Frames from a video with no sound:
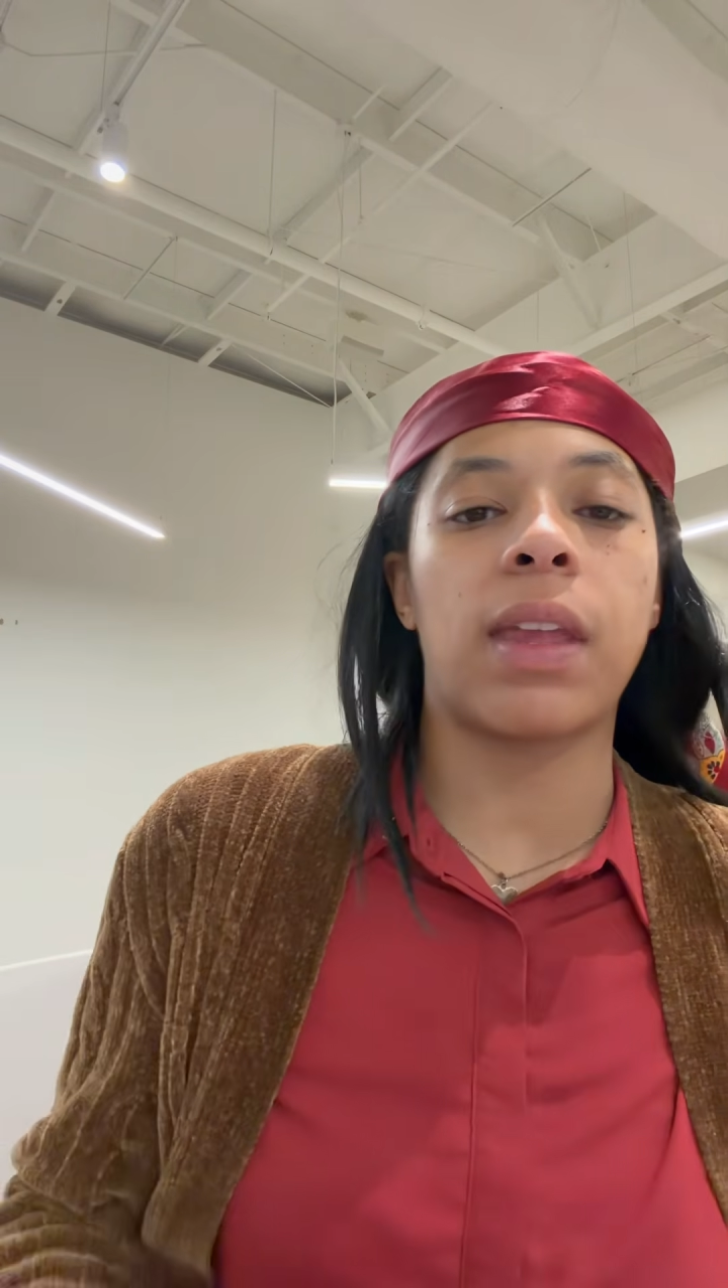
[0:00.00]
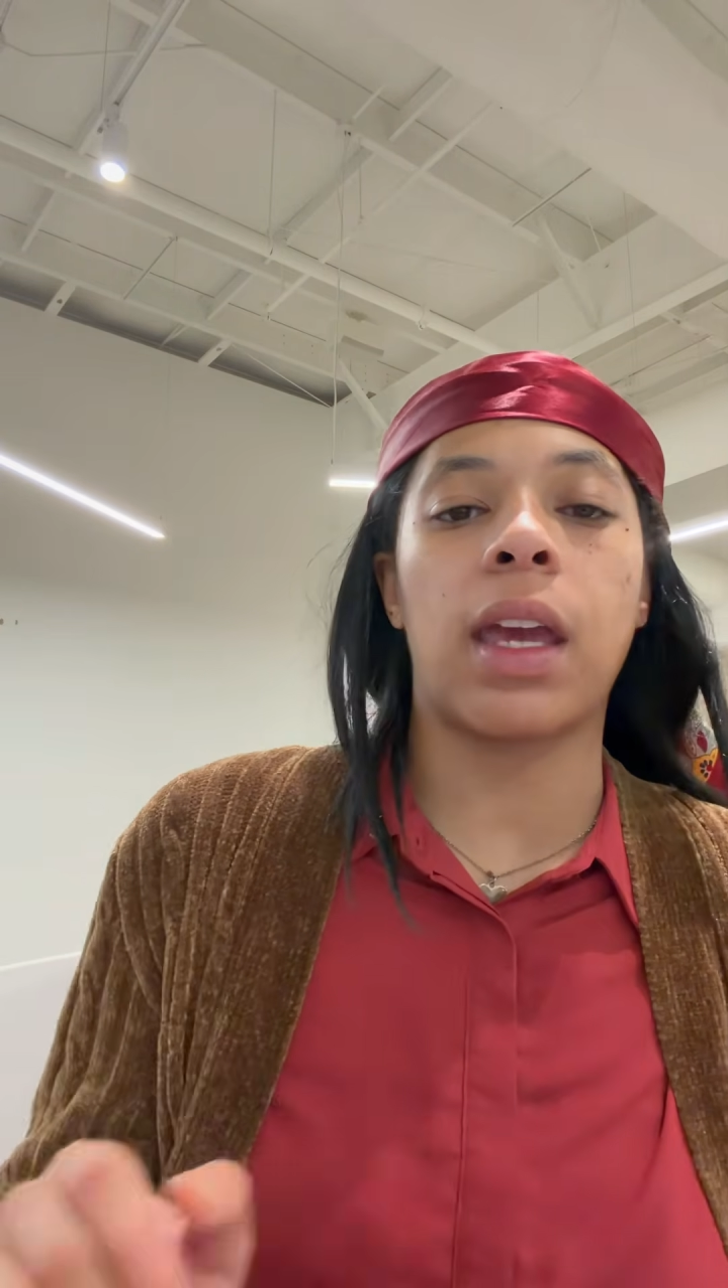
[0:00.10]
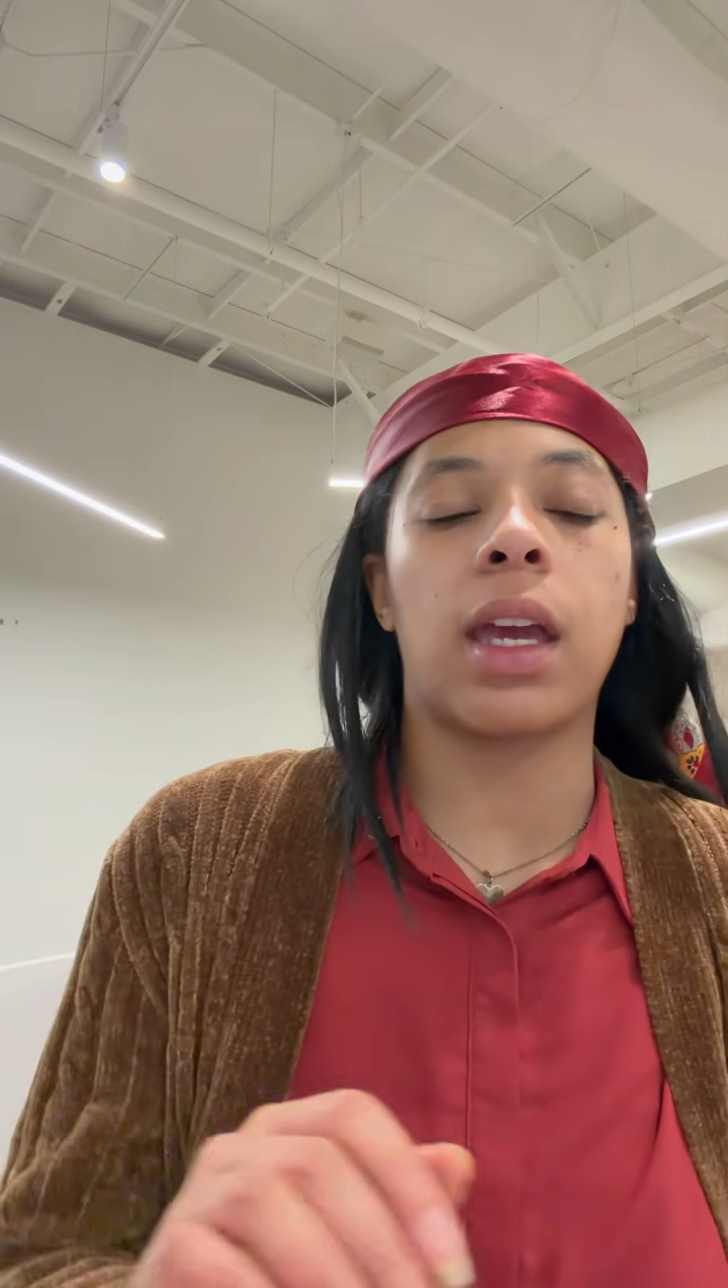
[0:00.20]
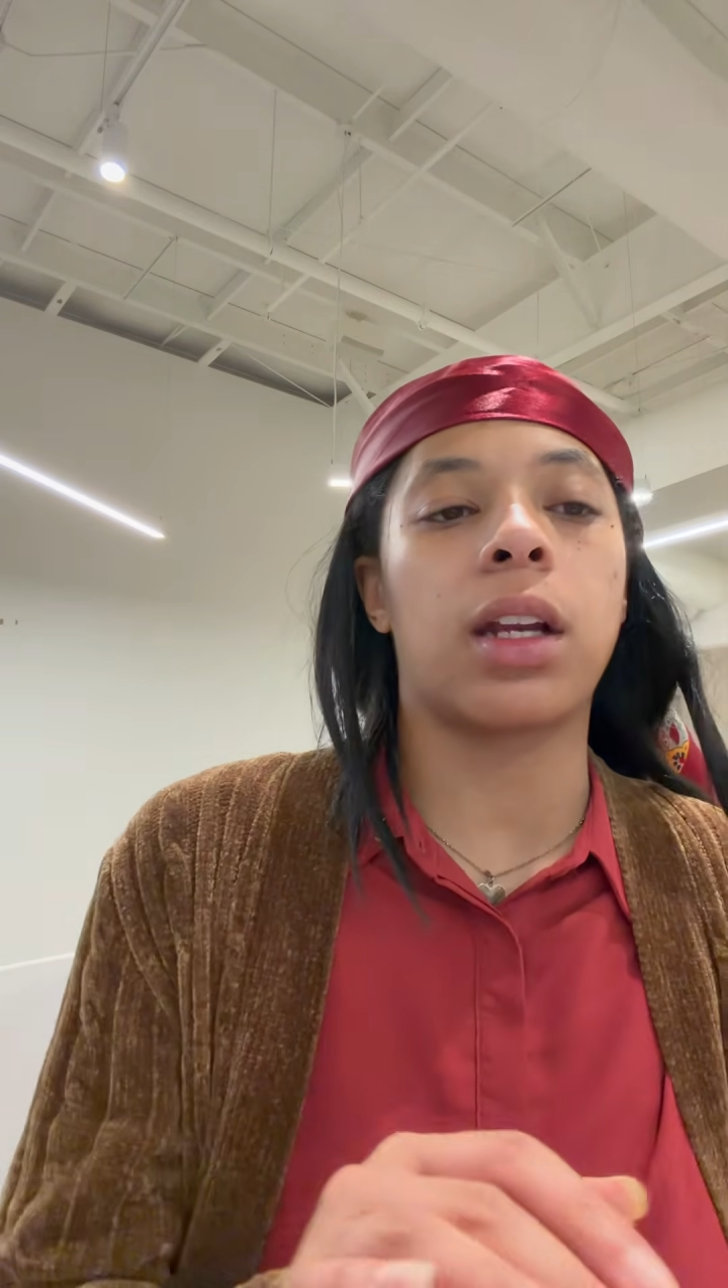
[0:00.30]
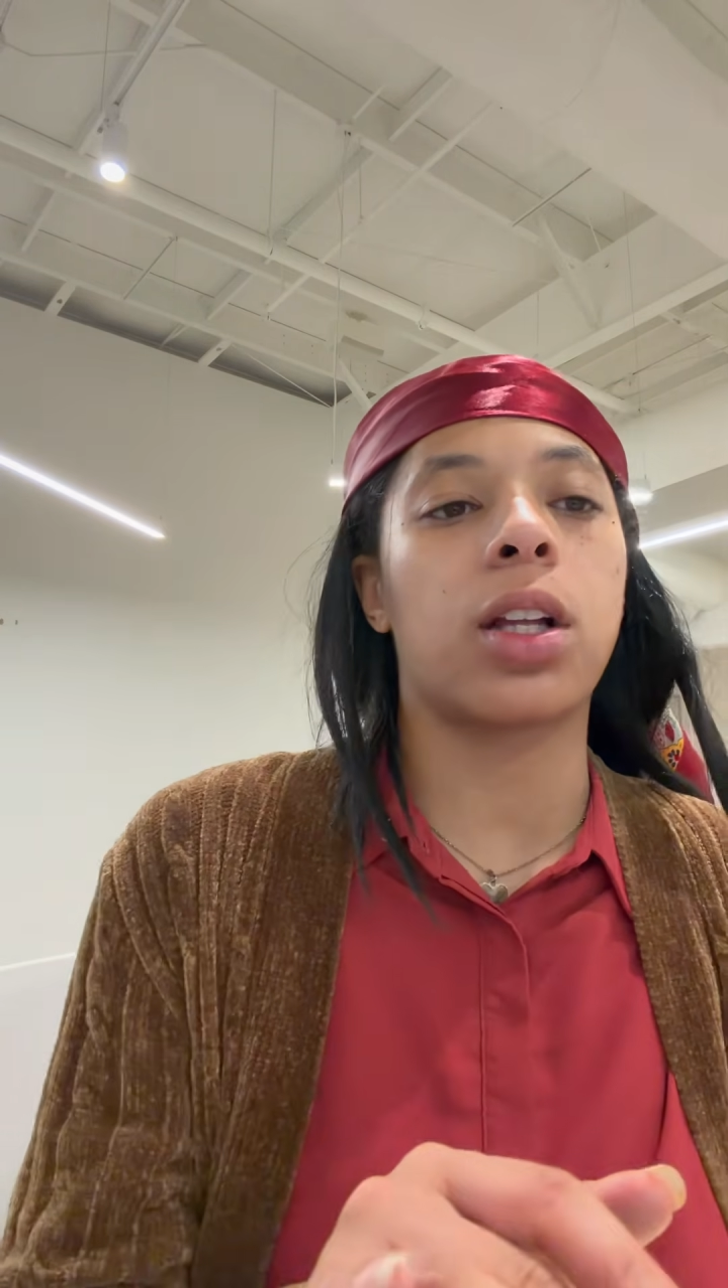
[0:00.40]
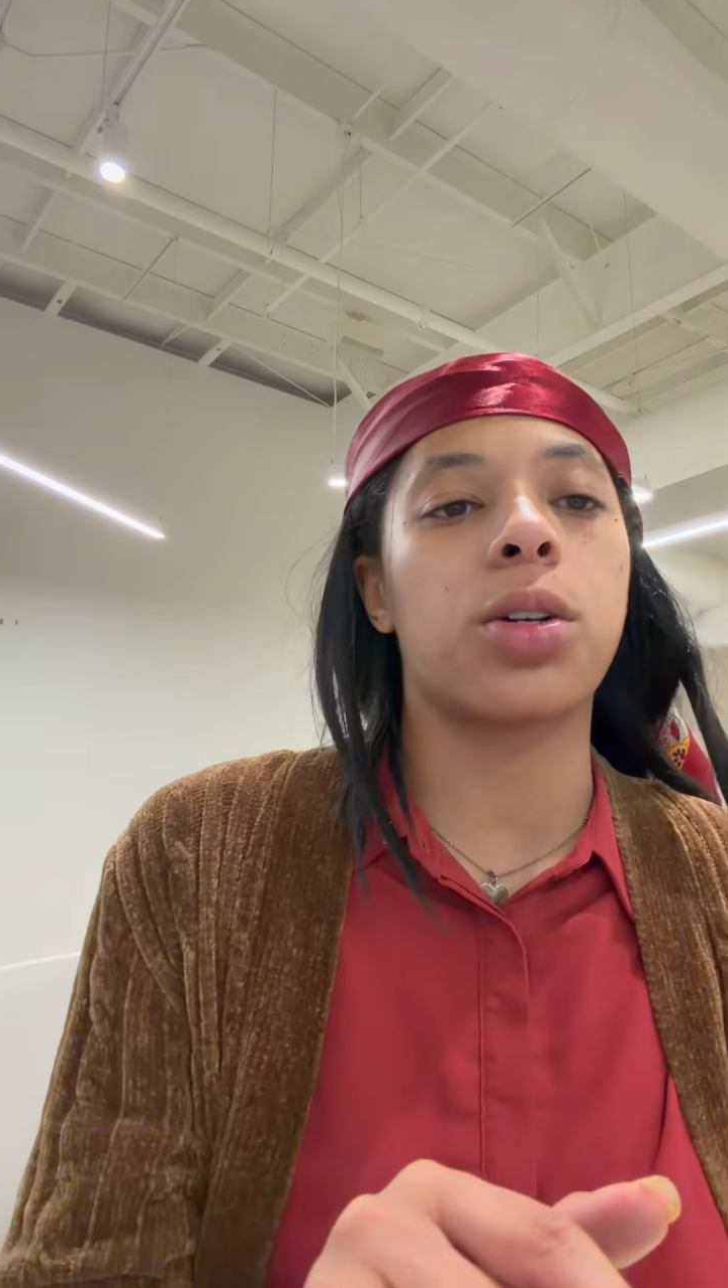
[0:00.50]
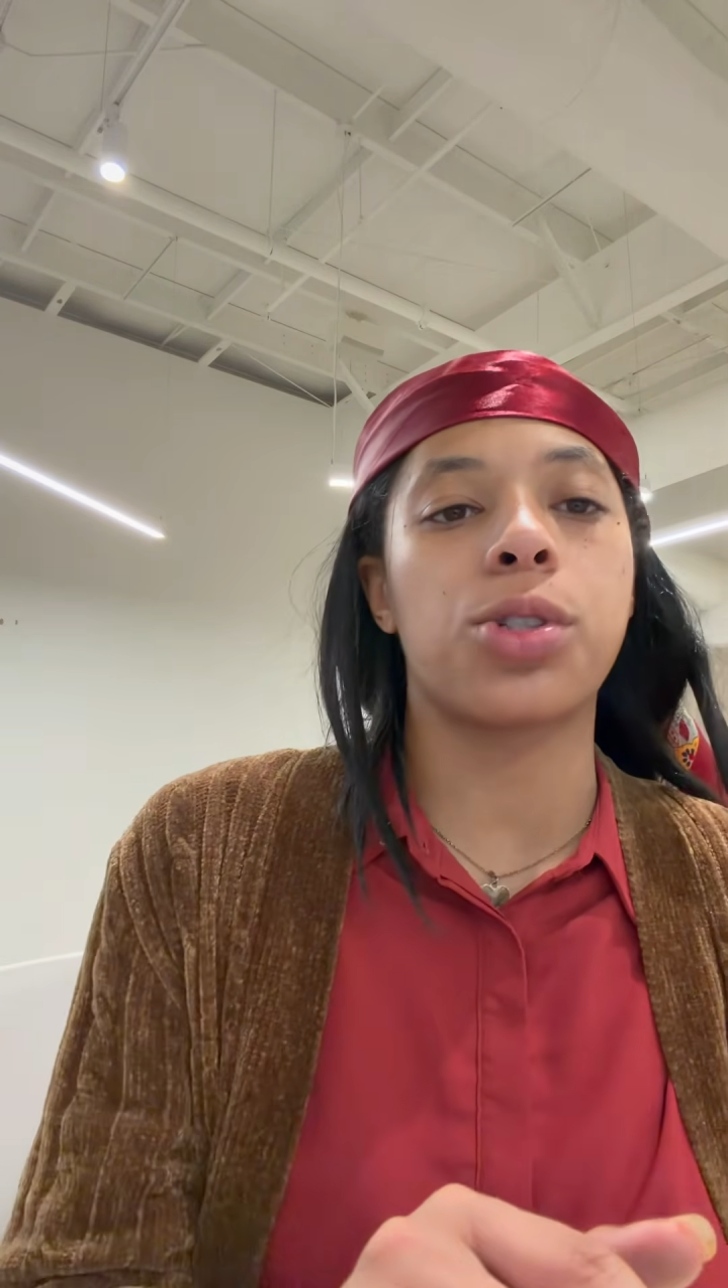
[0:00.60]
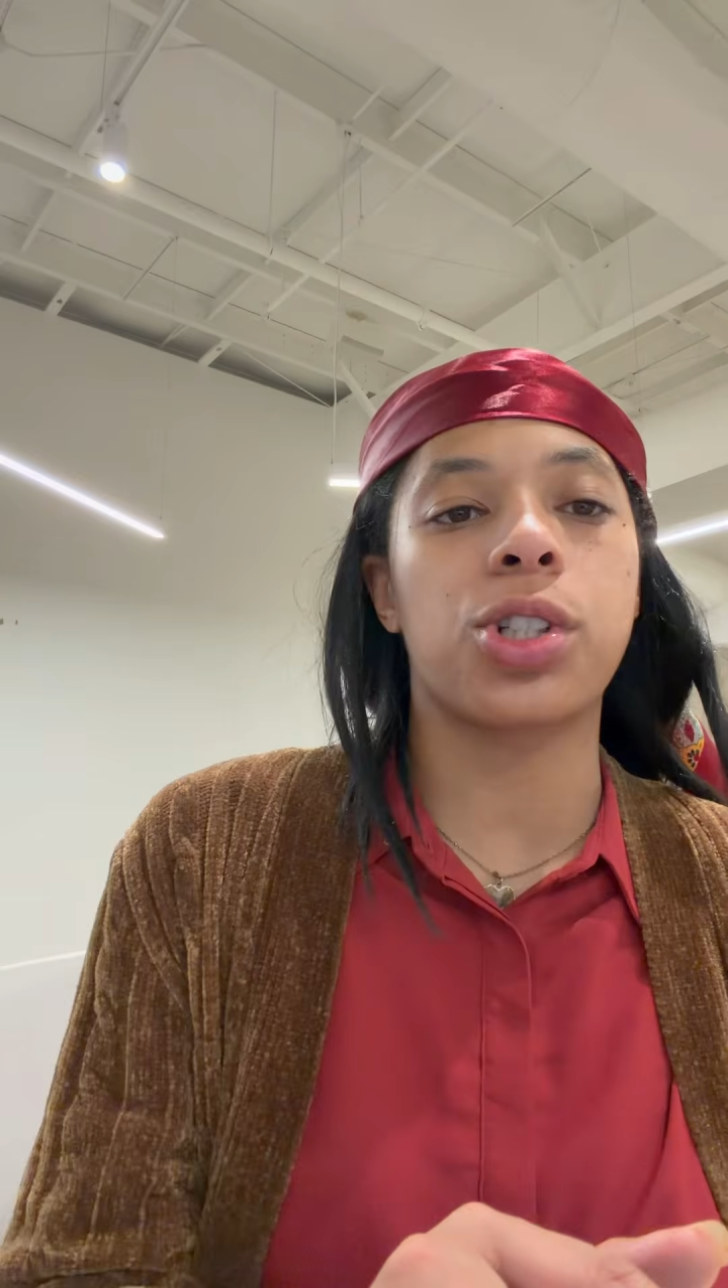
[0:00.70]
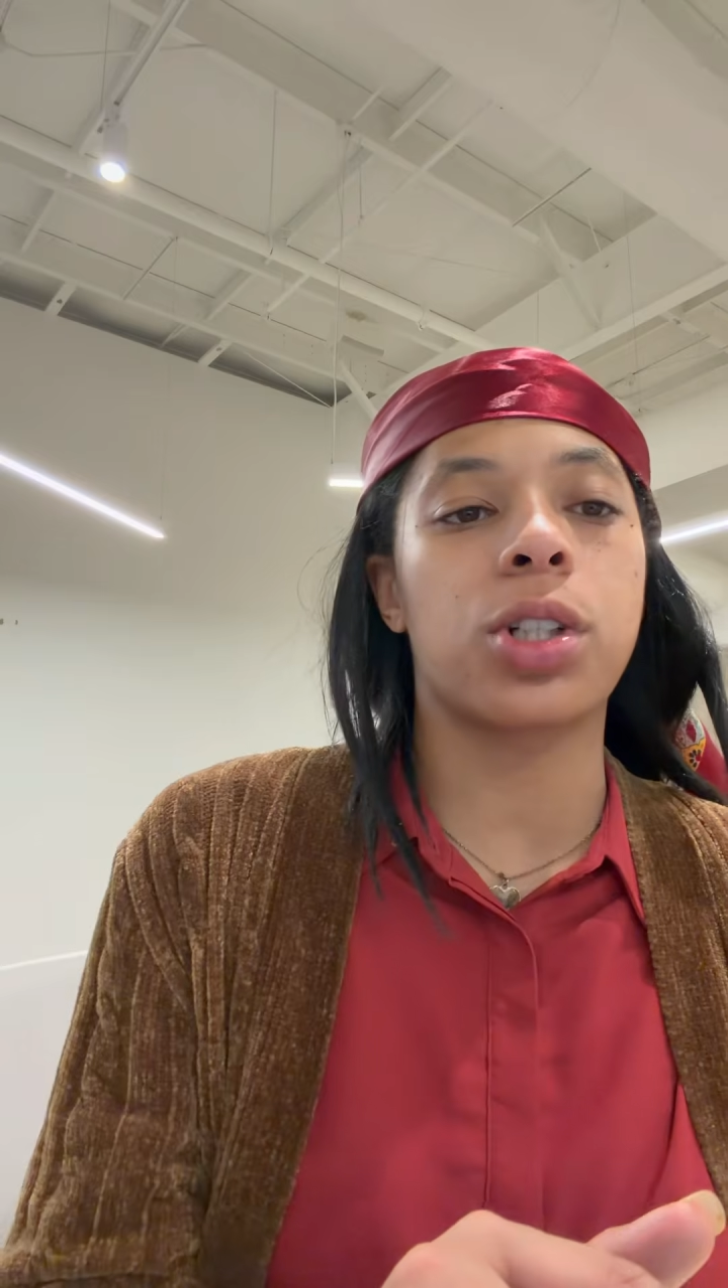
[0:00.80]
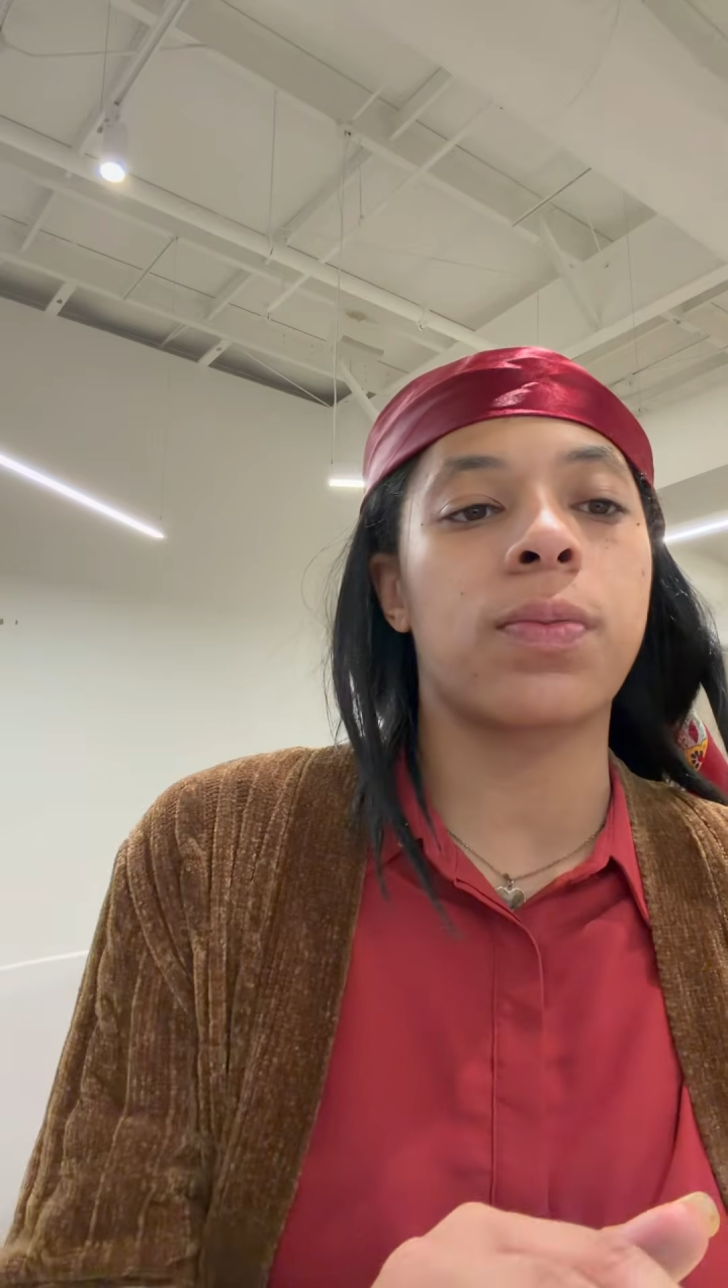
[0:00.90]
and
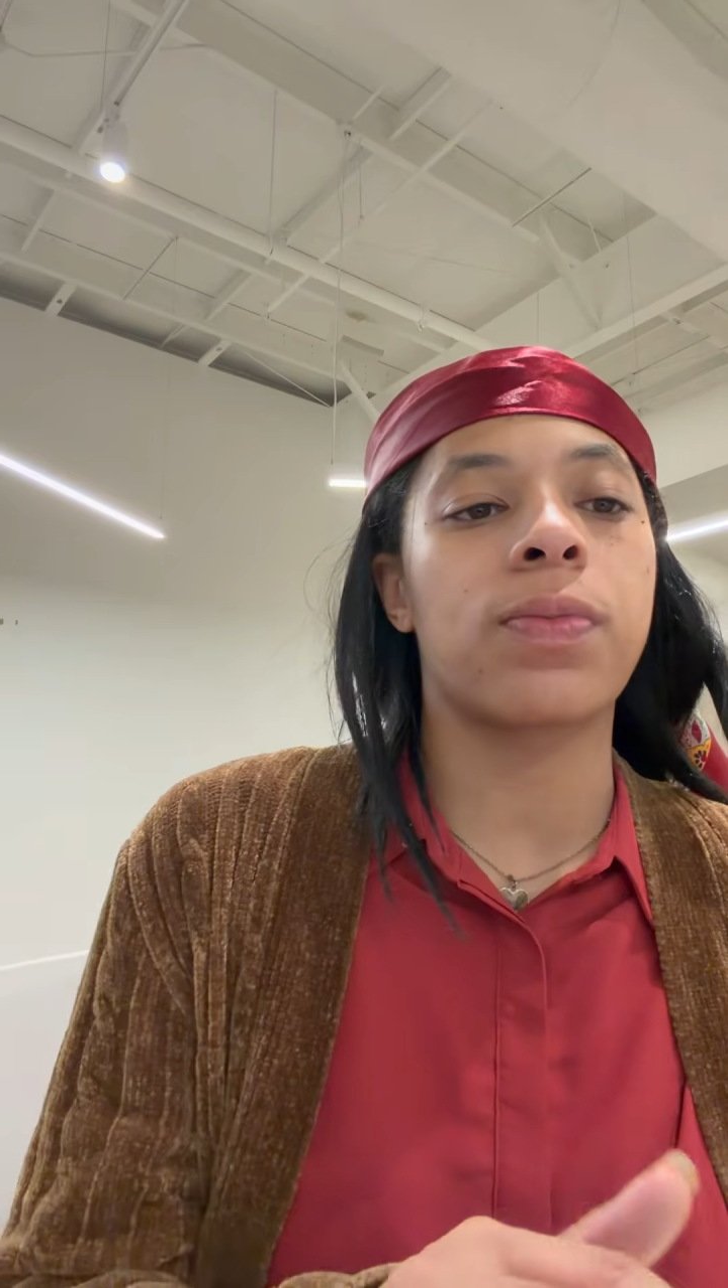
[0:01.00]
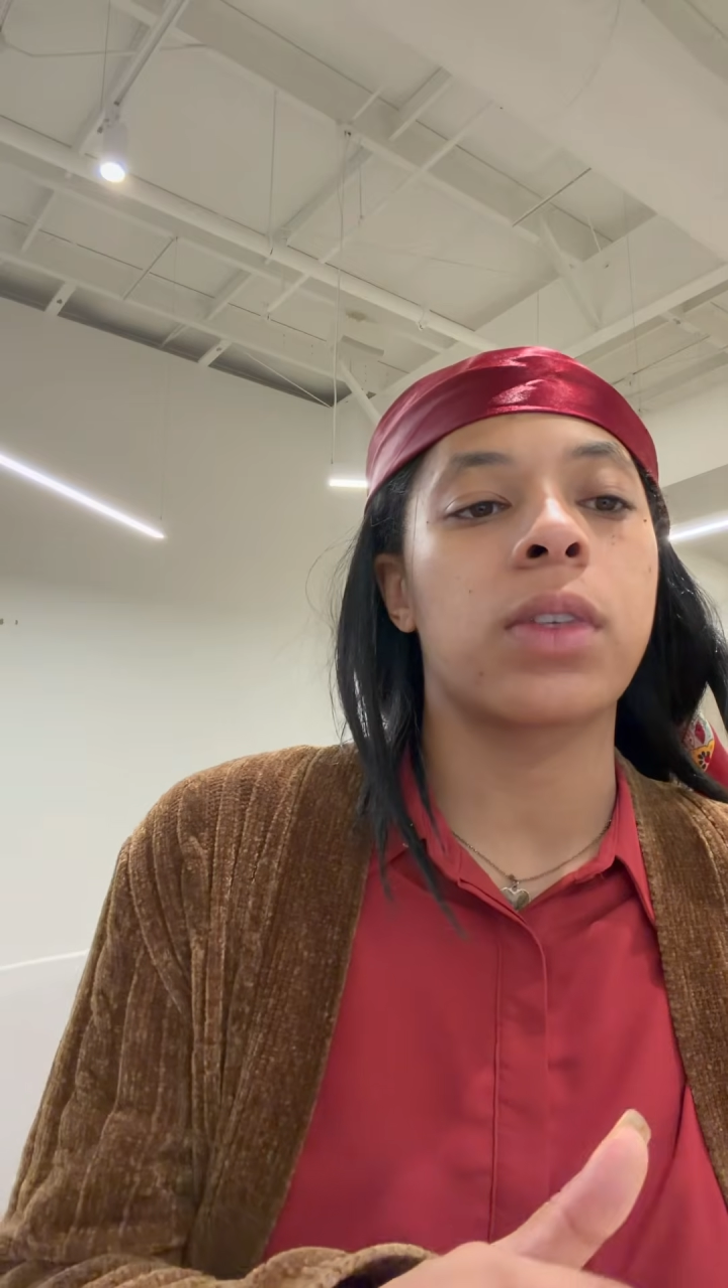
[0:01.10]
closure.